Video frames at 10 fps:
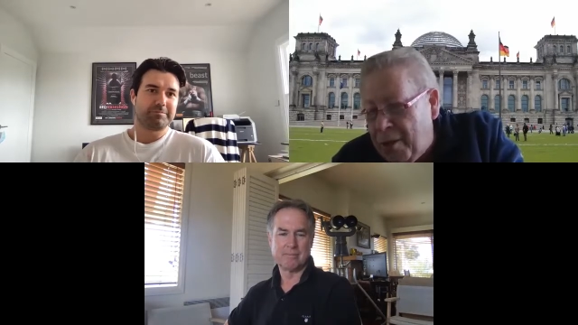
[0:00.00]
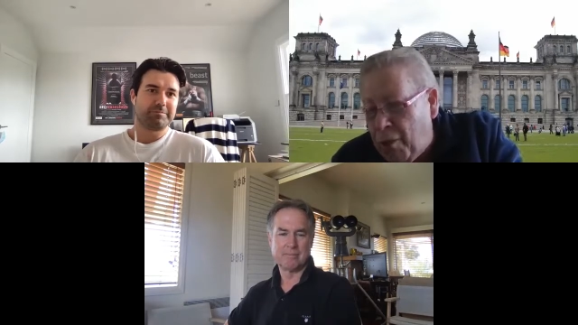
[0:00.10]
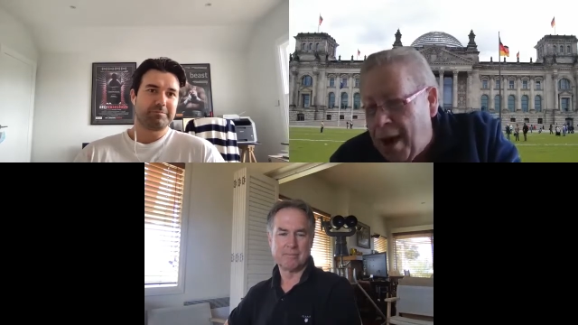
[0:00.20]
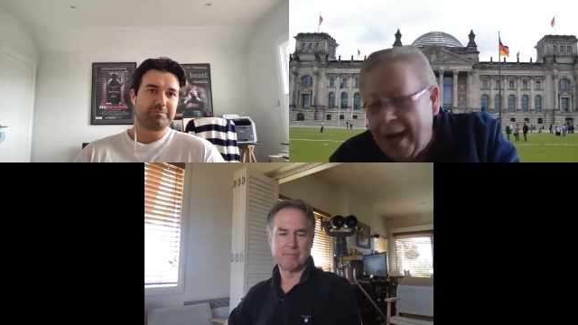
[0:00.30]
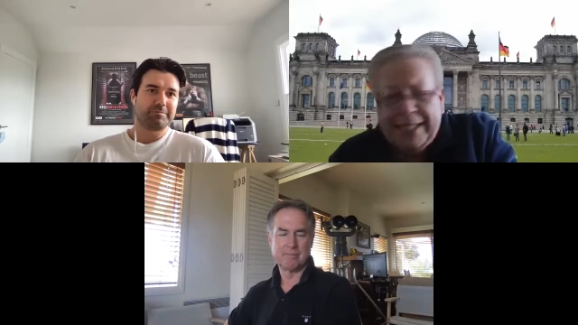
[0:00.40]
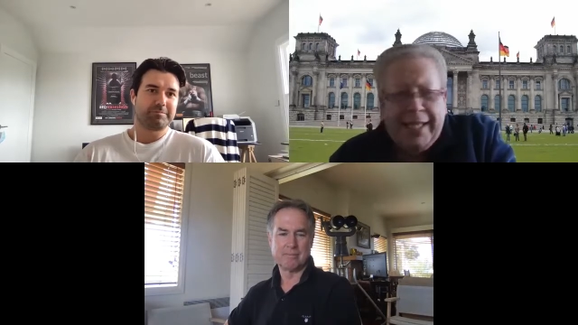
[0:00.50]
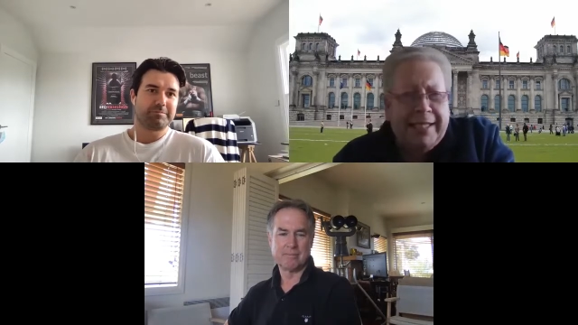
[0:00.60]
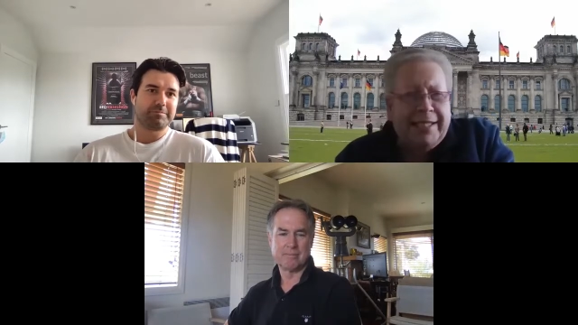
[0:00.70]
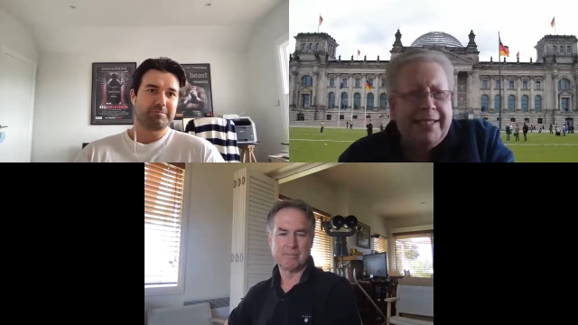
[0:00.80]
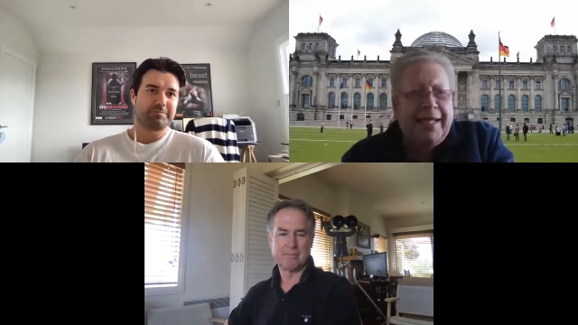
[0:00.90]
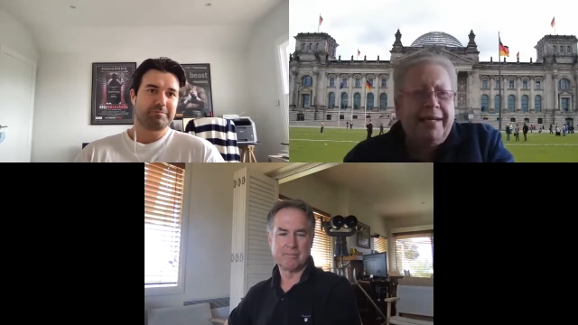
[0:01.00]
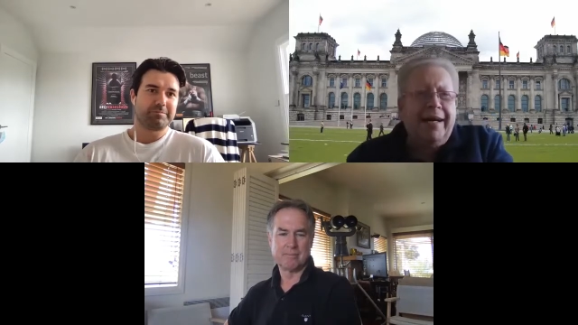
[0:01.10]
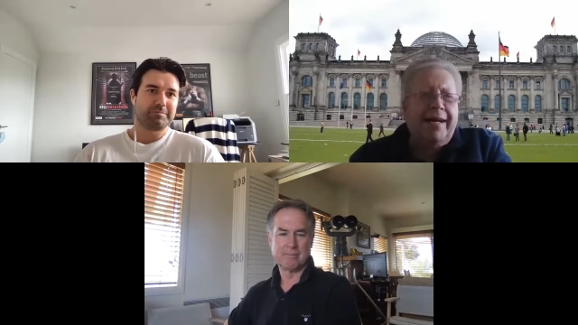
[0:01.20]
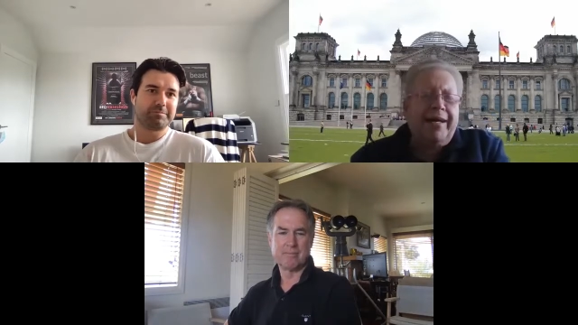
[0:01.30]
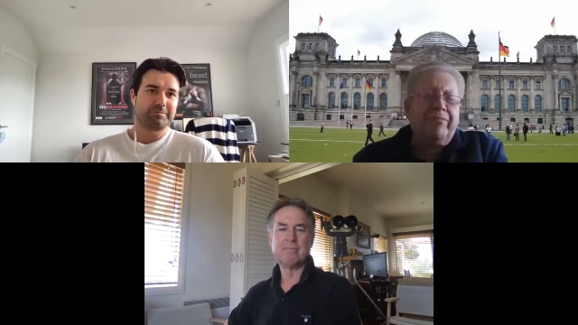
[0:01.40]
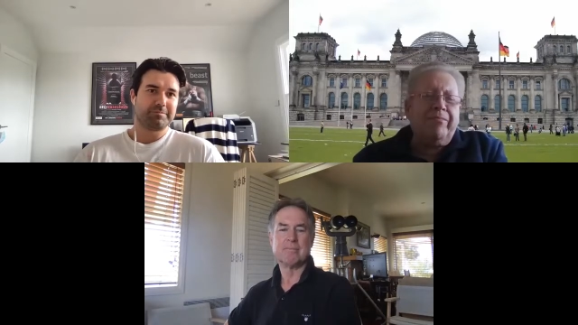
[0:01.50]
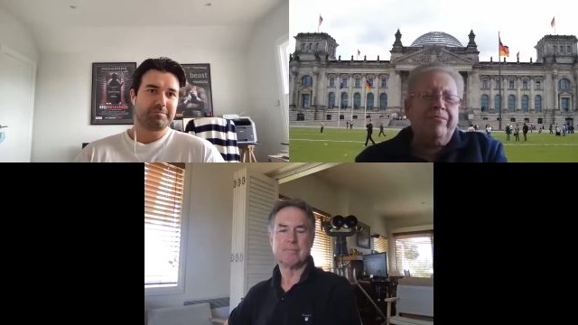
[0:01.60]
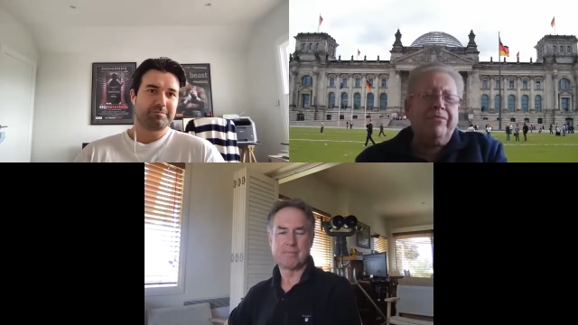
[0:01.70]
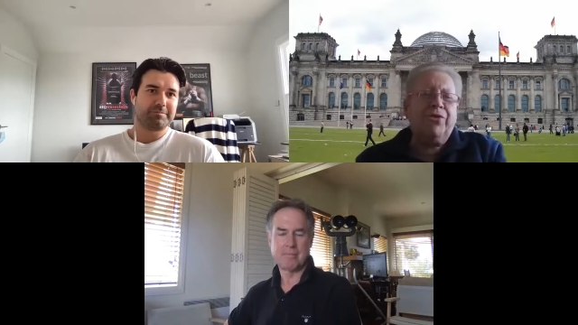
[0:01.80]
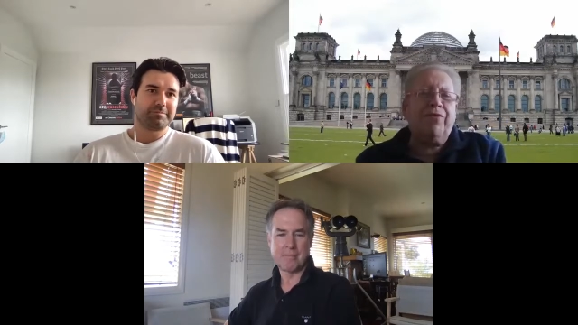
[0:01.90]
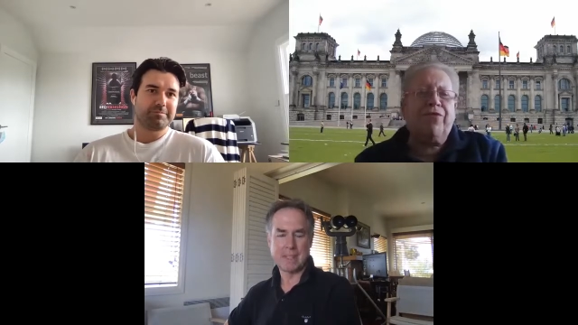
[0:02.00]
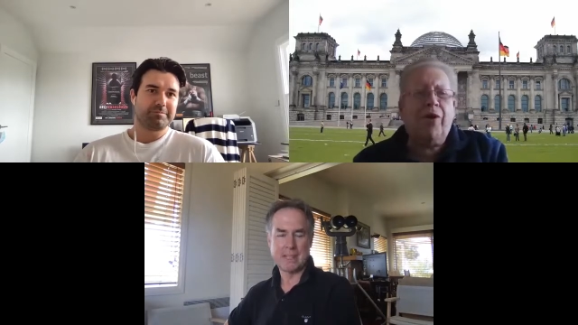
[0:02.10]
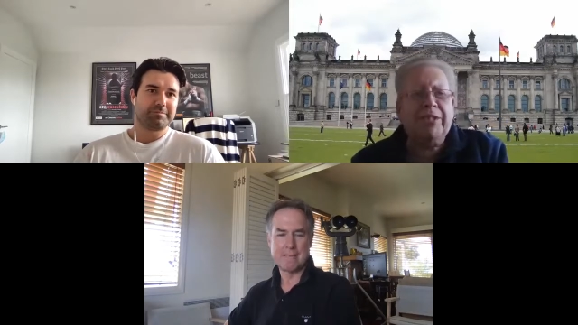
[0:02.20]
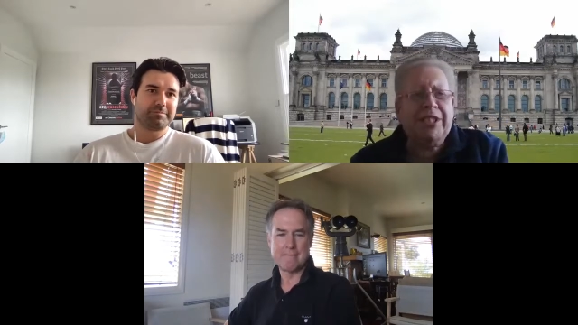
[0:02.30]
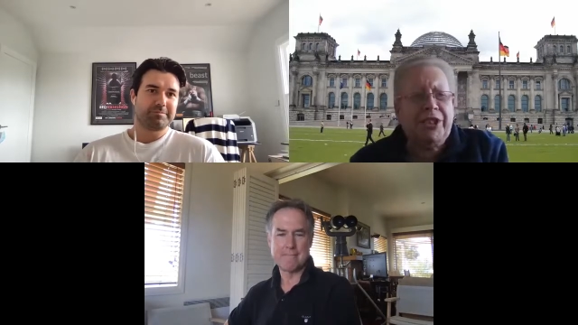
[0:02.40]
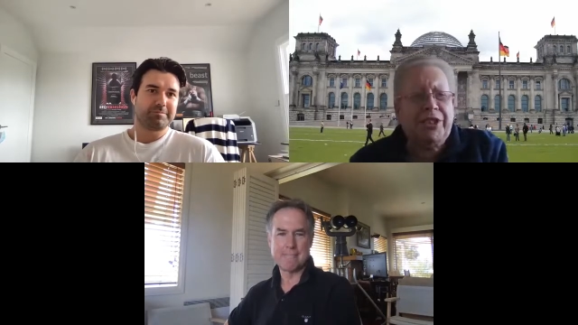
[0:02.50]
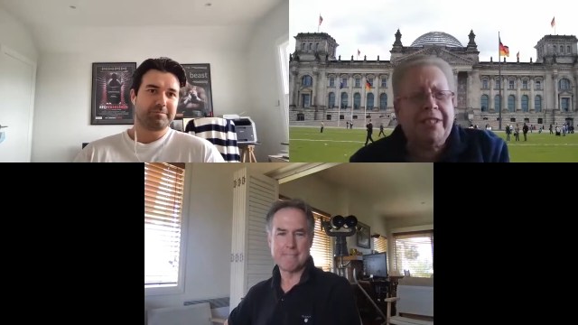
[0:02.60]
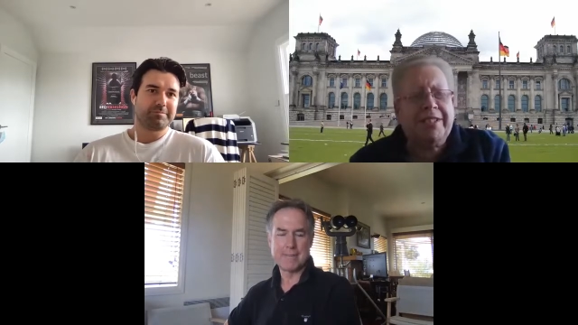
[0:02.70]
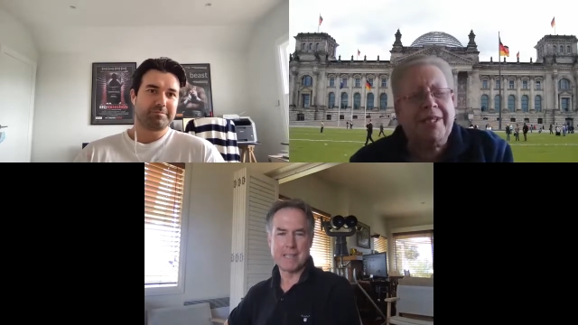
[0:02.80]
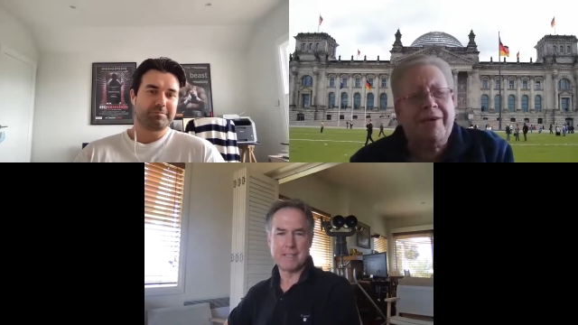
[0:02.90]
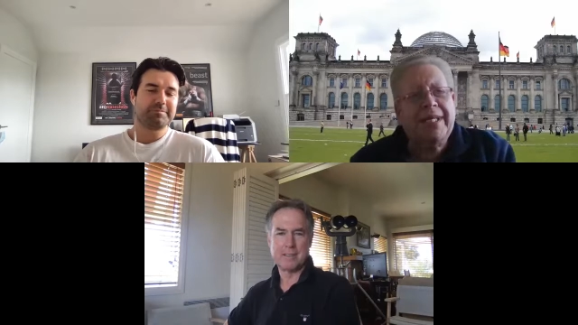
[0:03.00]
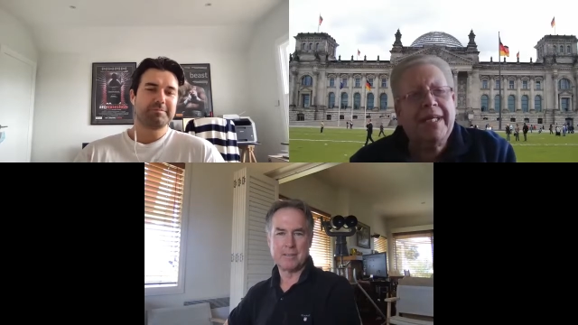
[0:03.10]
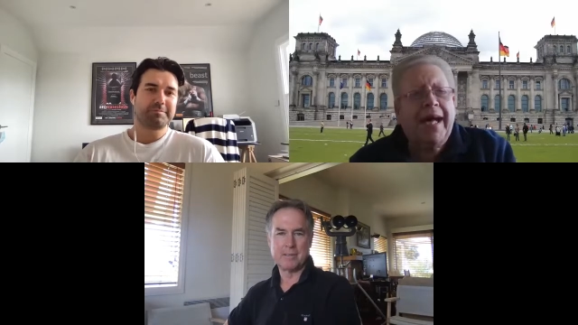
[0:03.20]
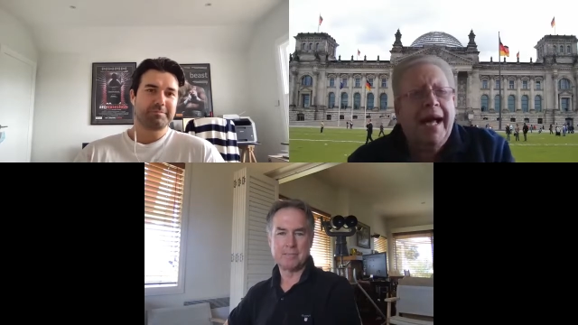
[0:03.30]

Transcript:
Speaker 1: wine tasting um, sort of competition and so on.